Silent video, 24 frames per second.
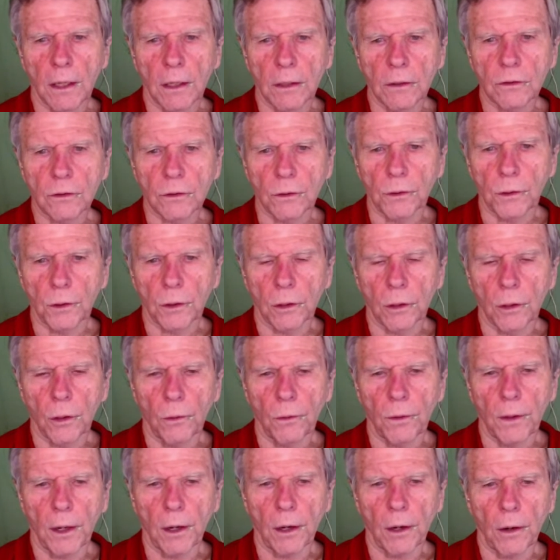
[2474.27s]
so you can go
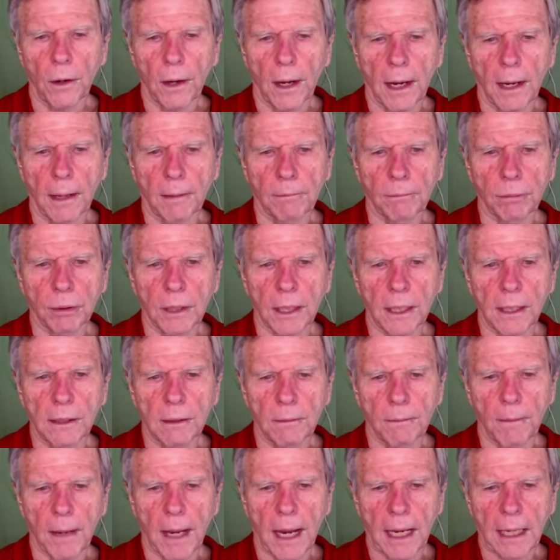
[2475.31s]
there and play
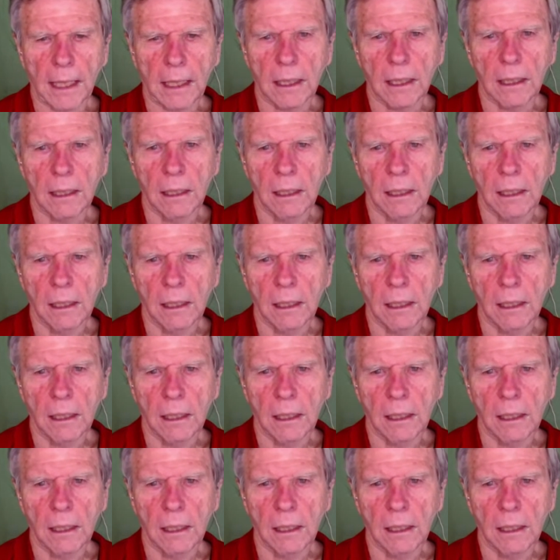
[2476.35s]
them back